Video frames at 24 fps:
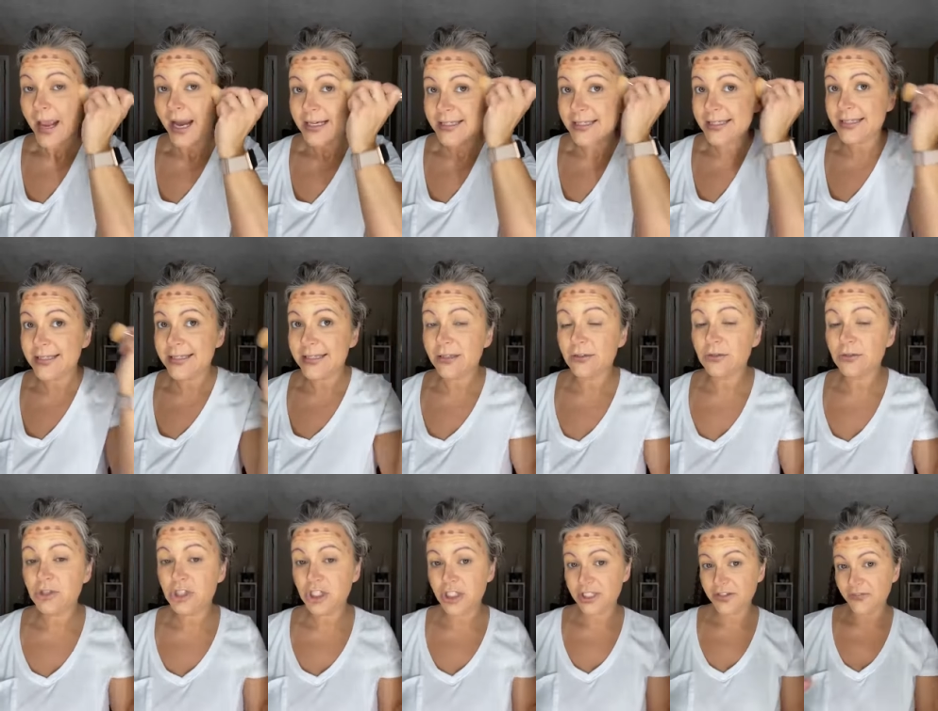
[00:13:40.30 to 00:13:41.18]
I still
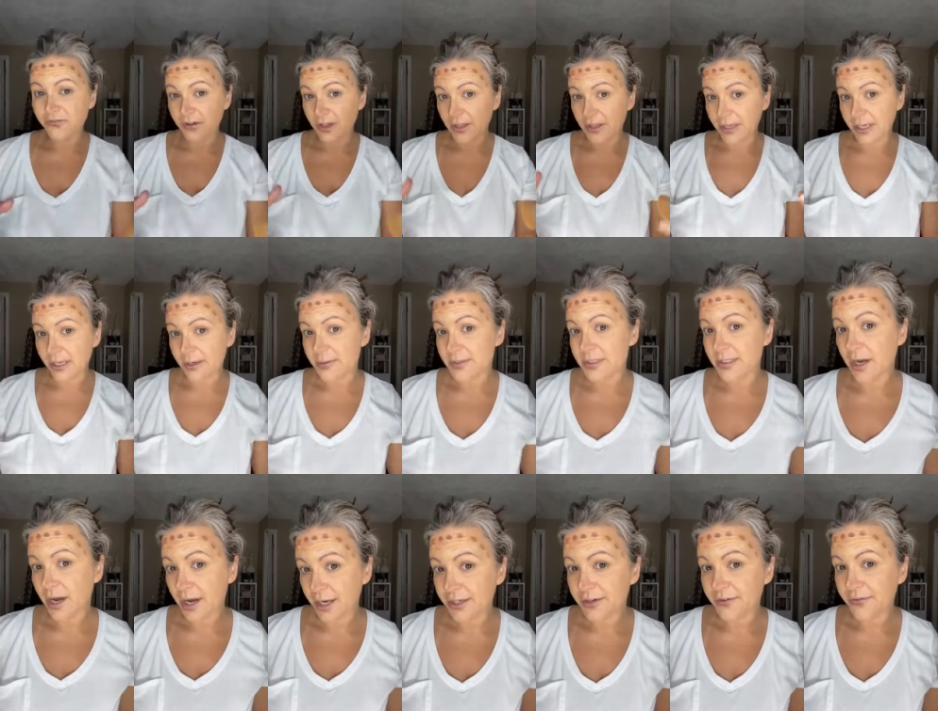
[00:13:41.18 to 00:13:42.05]
just felt like it was
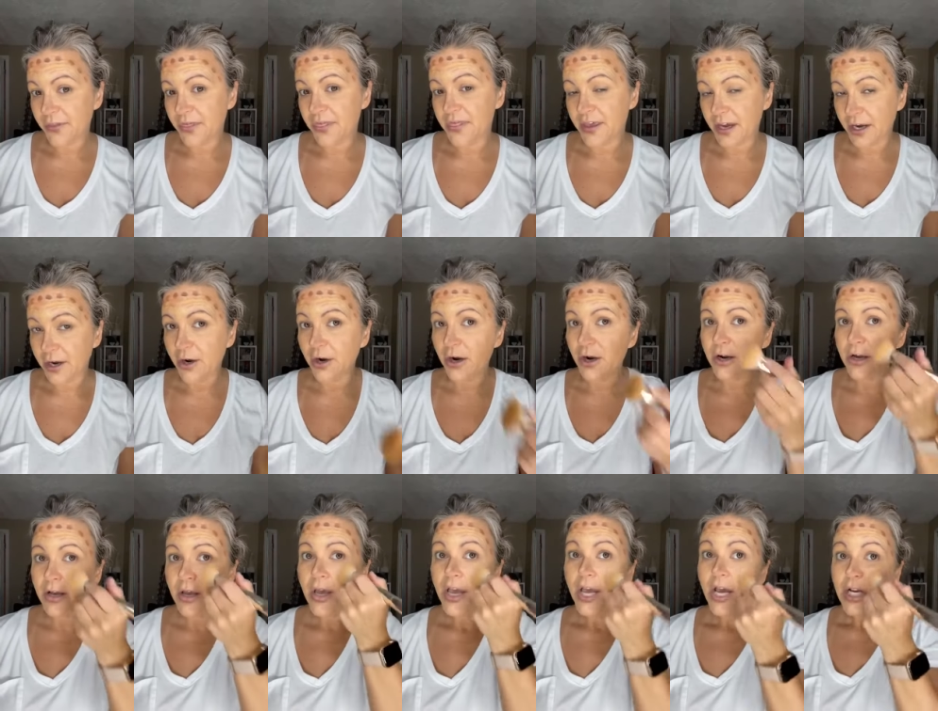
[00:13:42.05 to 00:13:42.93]
kind of
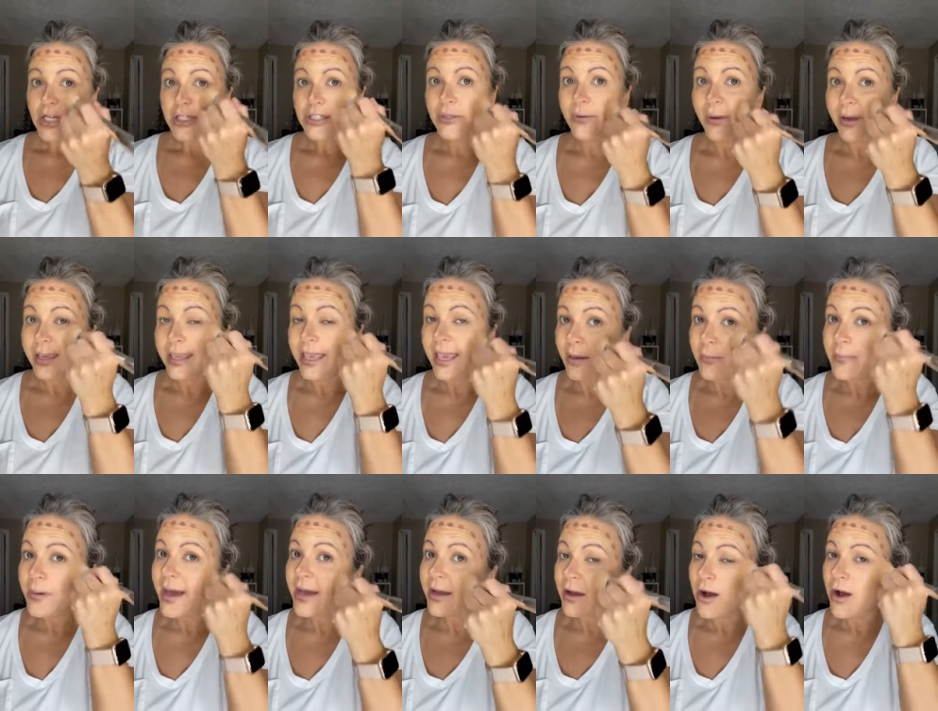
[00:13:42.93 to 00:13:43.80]
thicker. So I came
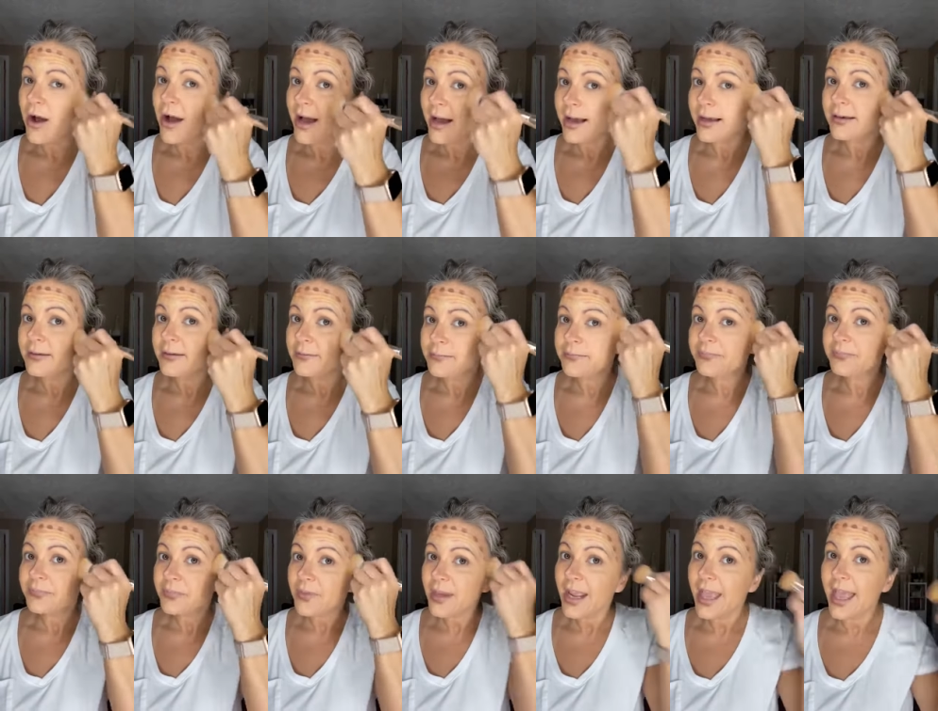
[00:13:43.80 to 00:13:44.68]
back on
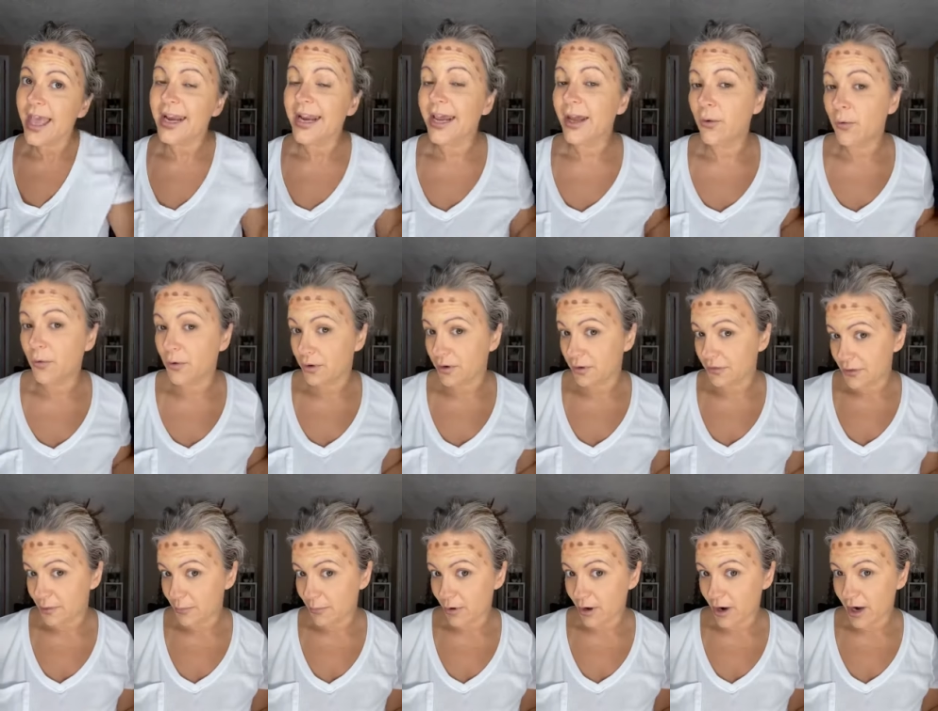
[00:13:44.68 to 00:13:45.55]
and I ordered
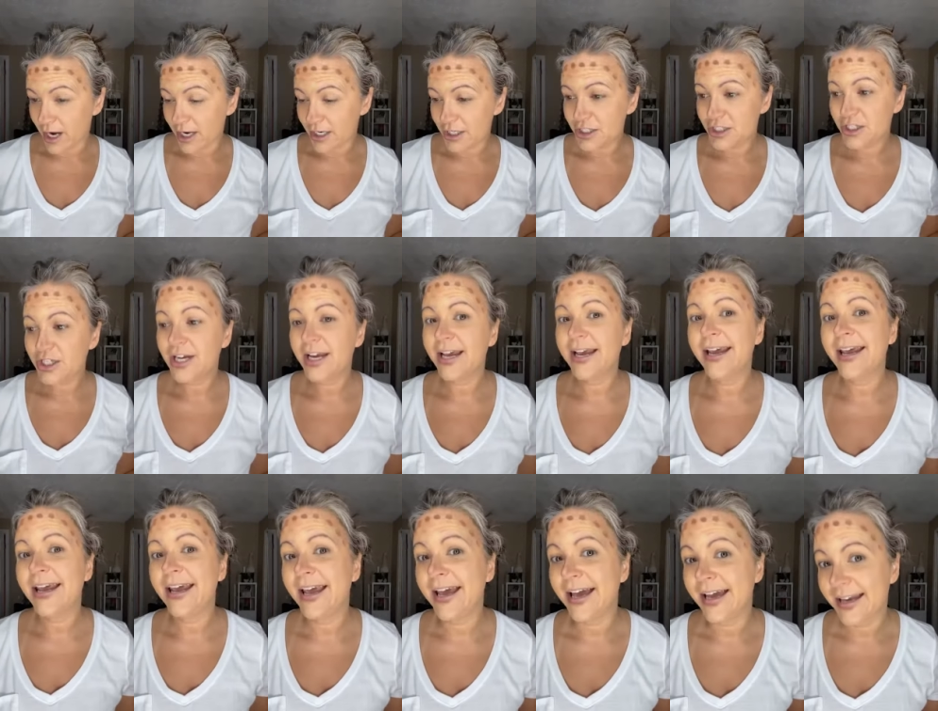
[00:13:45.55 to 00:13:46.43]
the brush,
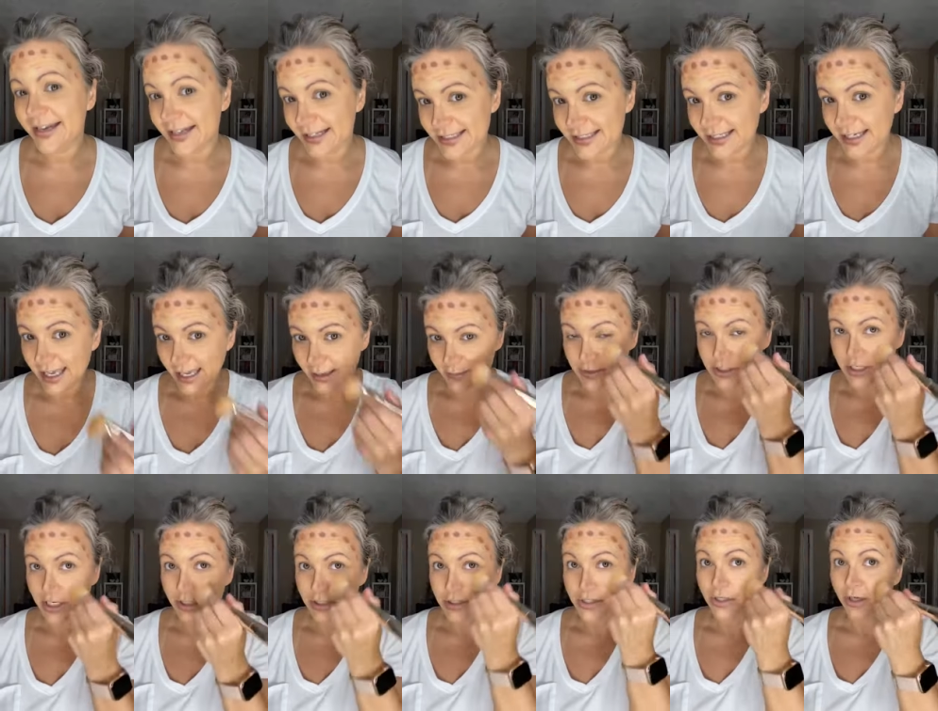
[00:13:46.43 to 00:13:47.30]
and it's a game
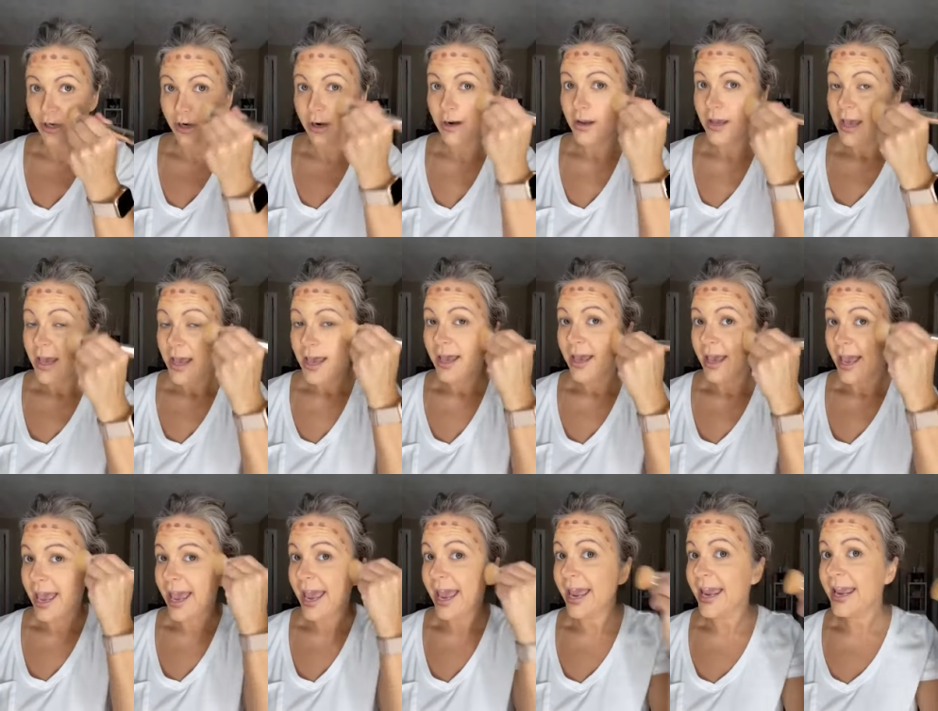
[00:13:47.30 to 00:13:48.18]
changer.
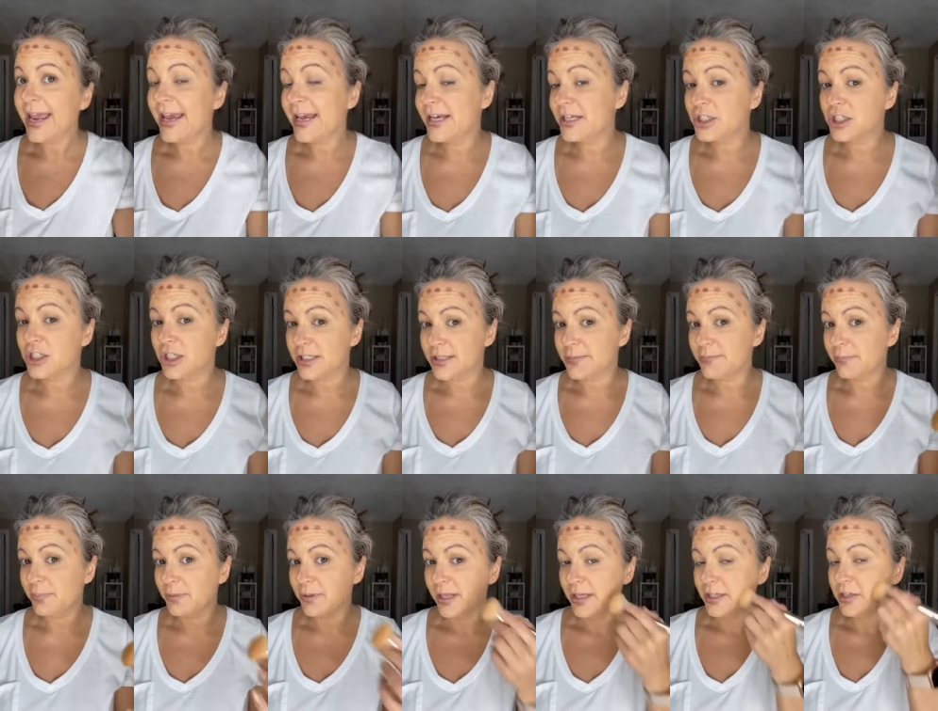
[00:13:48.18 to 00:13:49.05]

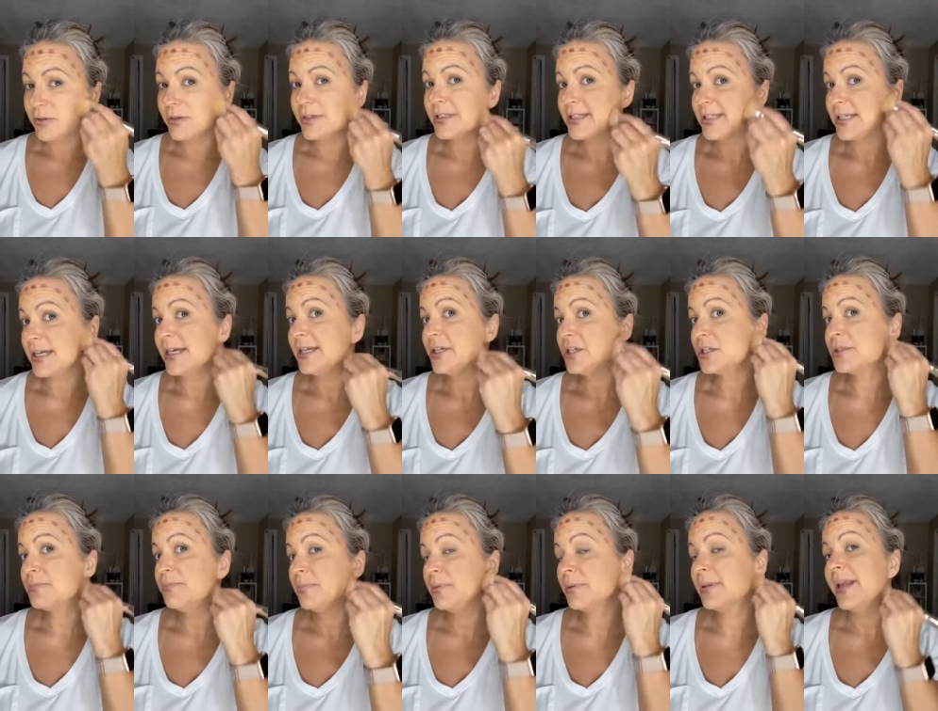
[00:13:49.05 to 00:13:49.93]
You can see it
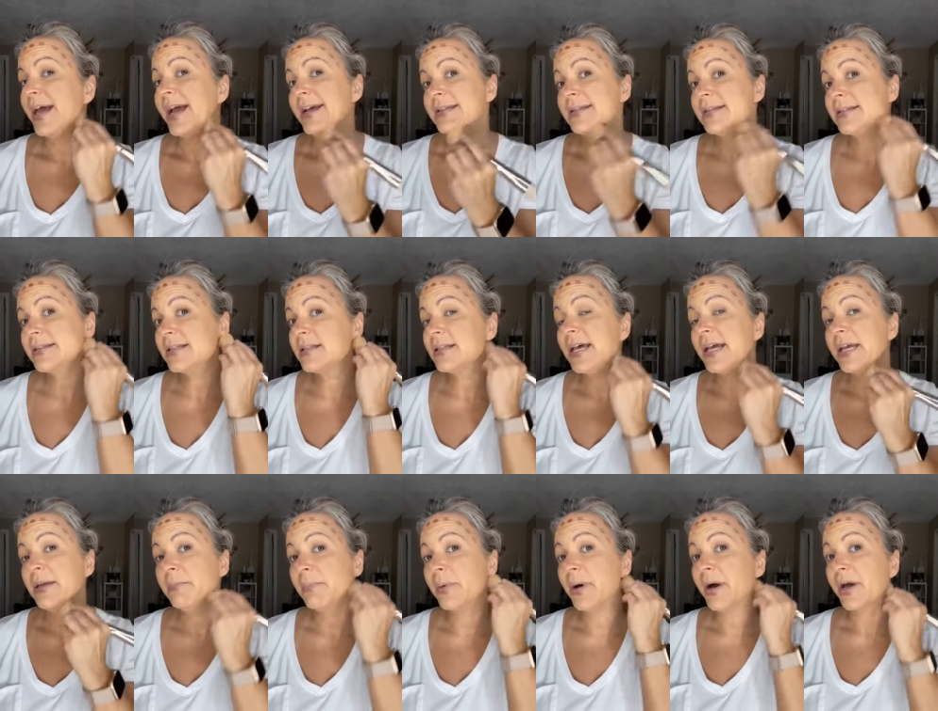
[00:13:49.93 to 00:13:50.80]
just blends
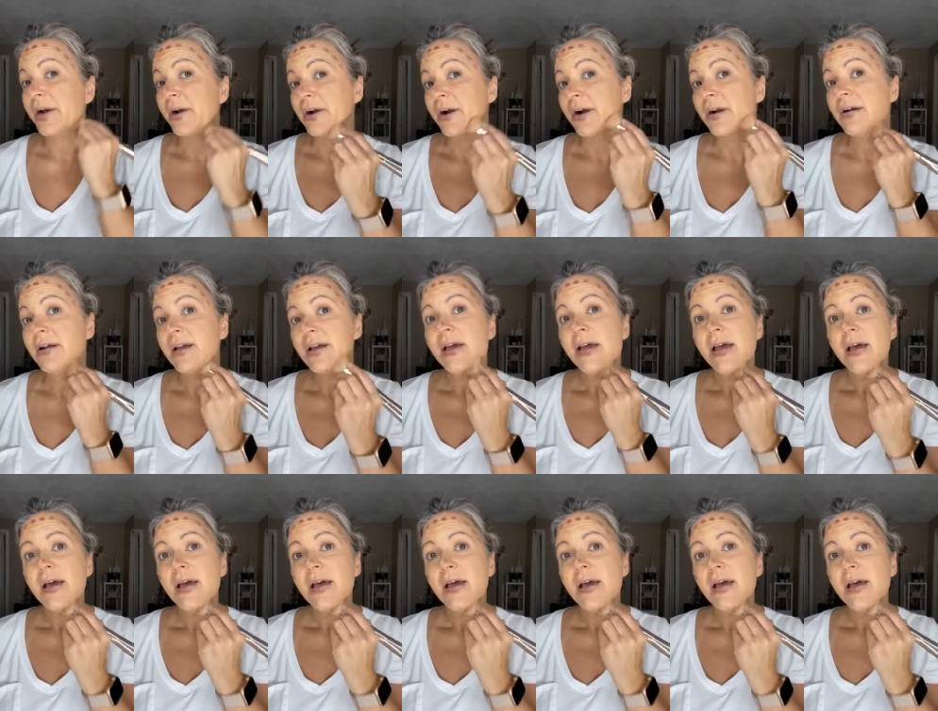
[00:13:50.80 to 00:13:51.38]
like butter.